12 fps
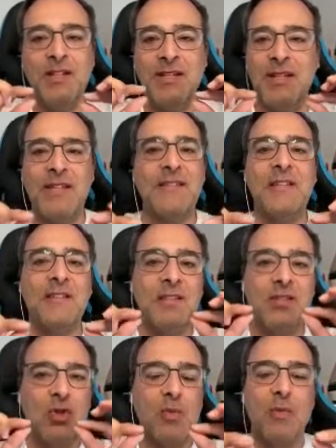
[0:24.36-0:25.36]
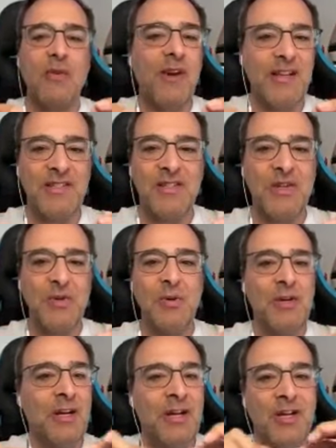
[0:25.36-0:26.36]
Does it summarize
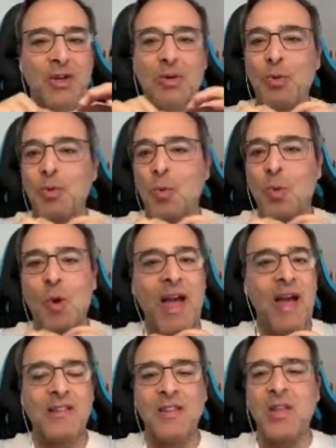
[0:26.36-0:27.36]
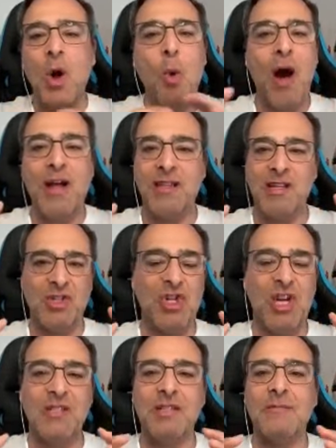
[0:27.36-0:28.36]
you? You had no other
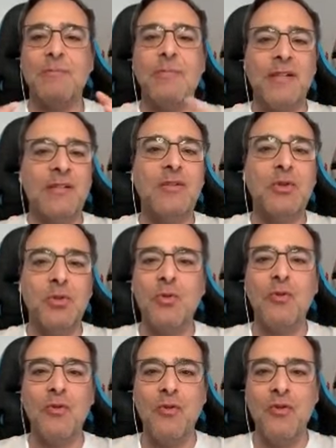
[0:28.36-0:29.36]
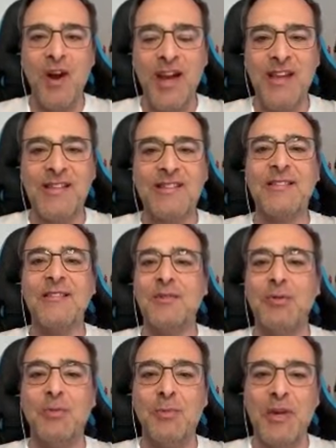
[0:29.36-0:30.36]
chance but to race,
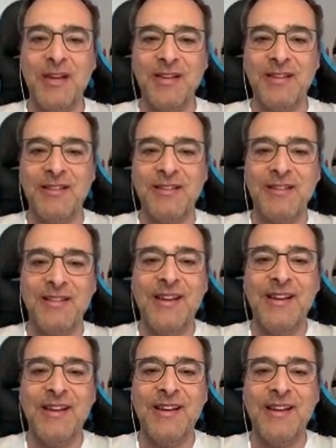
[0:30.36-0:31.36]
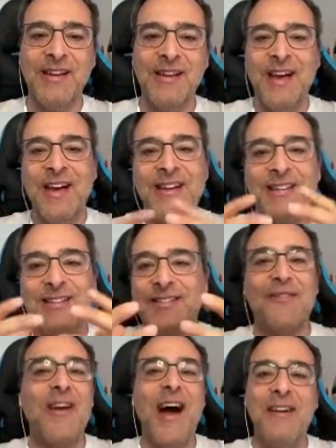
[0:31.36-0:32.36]
to be in the
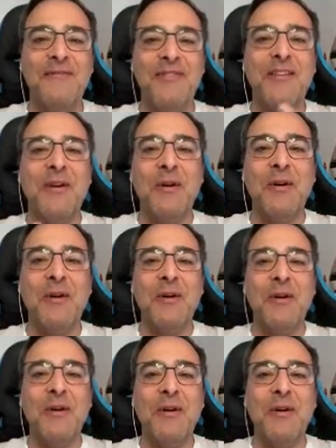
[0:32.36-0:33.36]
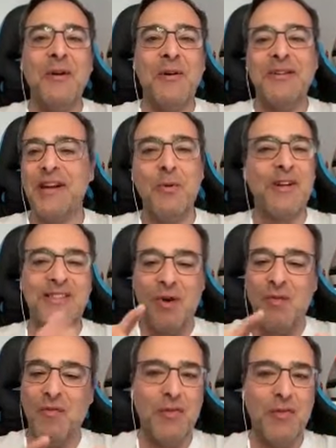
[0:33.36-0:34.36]
driving. There
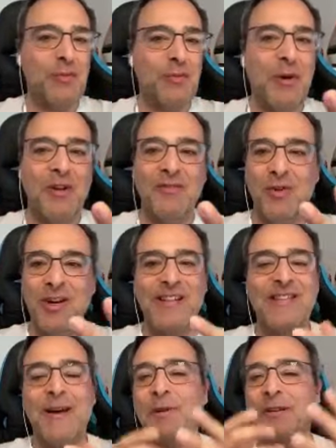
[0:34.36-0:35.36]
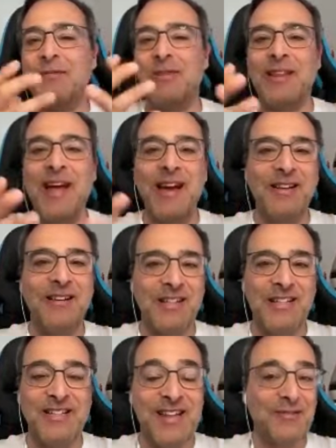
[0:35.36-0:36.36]
was no football, for example, like
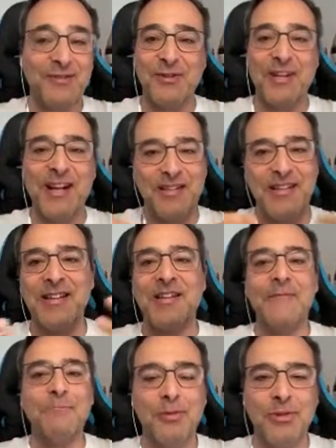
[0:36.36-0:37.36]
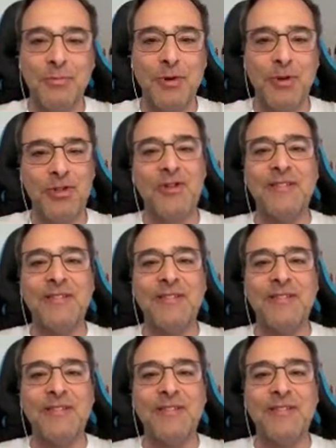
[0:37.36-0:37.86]
Cristiano Ronaldo here in Portugal.